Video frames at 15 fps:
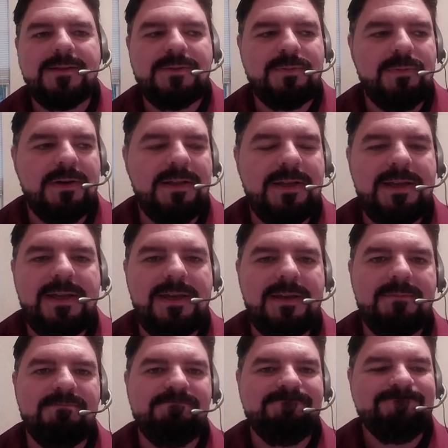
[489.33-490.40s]

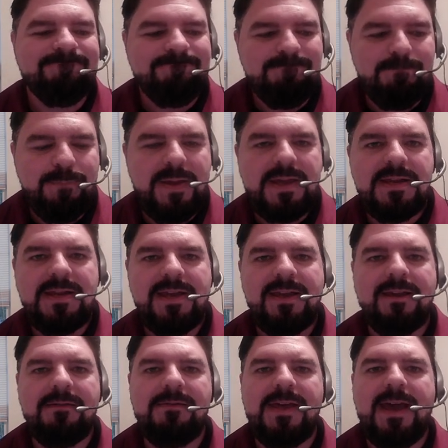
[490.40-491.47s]
really
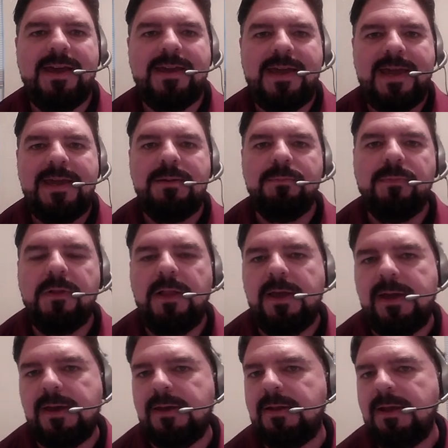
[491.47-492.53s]
beating that game
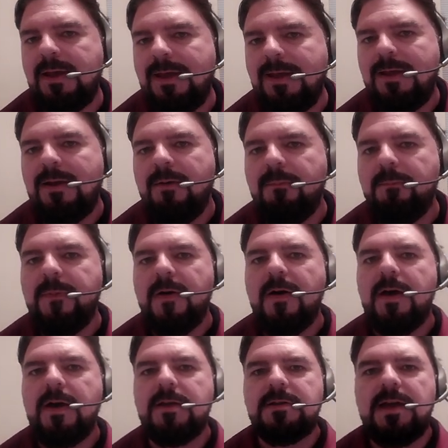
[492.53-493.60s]
plan.
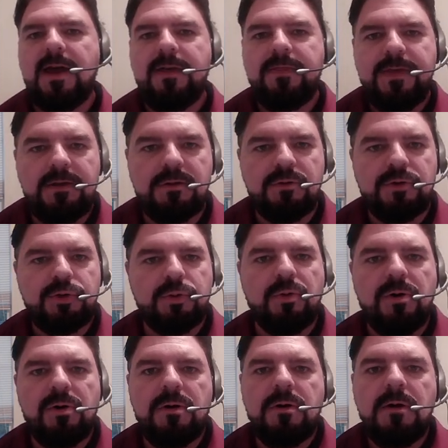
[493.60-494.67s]
But I think the
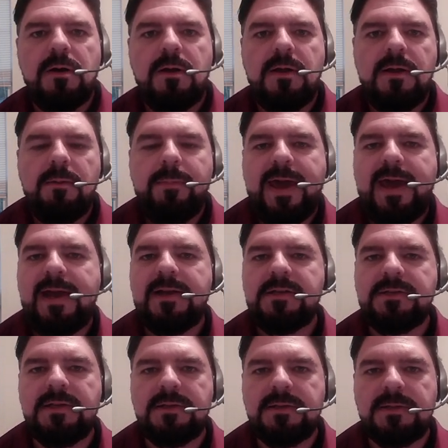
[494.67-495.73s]
shorter
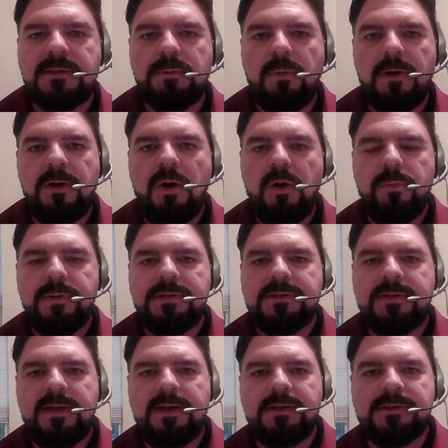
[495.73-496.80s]
passes is what opens
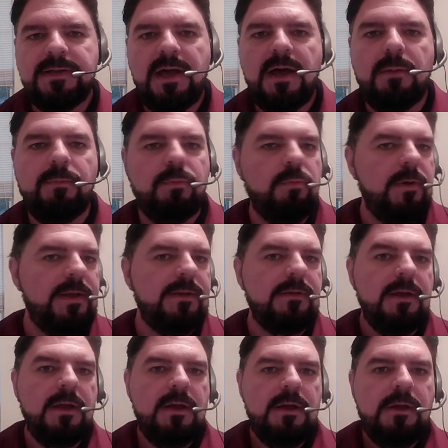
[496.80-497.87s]
things up.
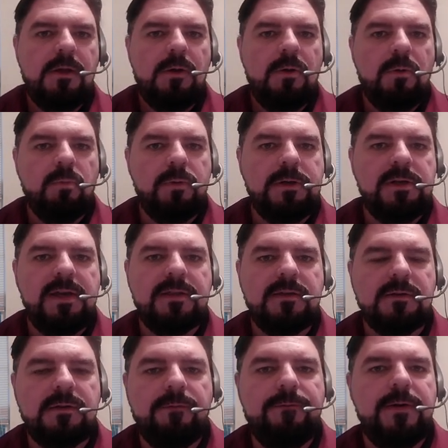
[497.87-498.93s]
When you get
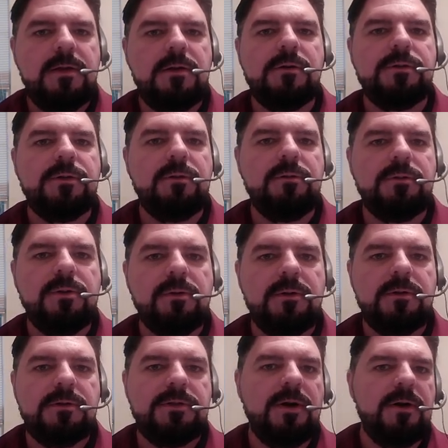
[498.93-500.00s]
the defenders who's going
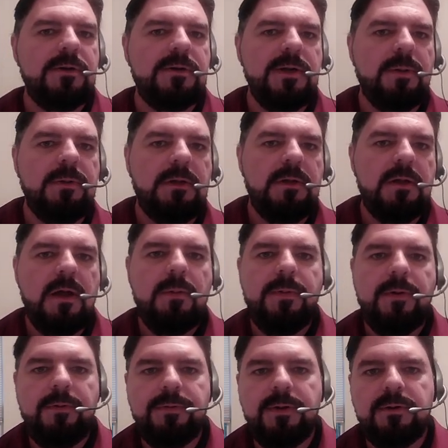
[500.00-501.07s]
to start doubling
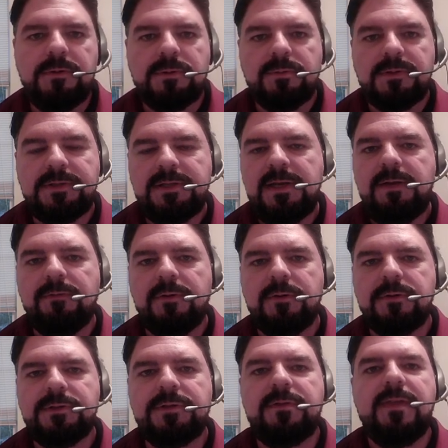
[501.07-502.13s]
up on those
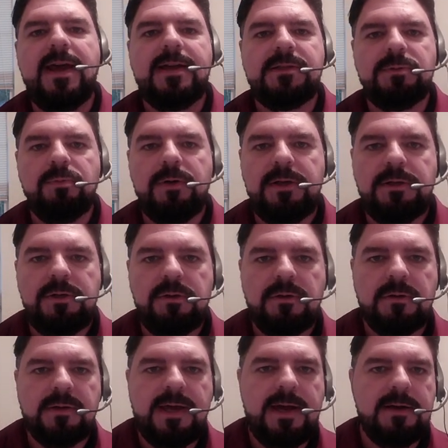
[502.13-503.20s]
receivers, that's when you
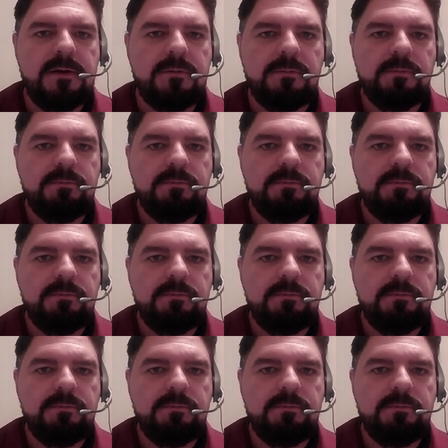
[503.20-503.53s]
can kind of,